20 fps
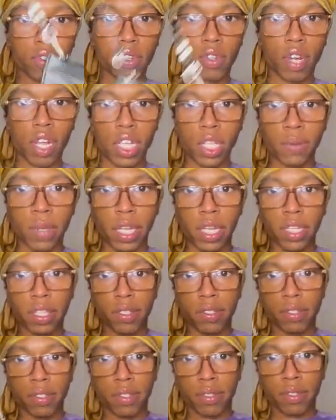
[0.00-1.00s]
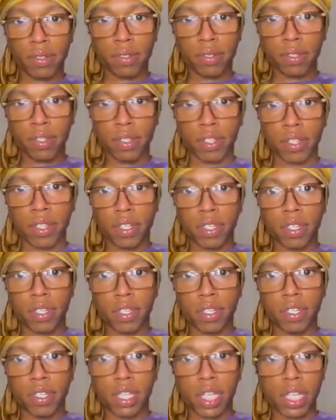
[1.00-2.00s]
Crossbody.
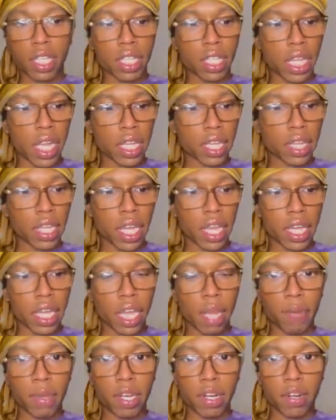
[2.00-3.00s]
Just like that, I made a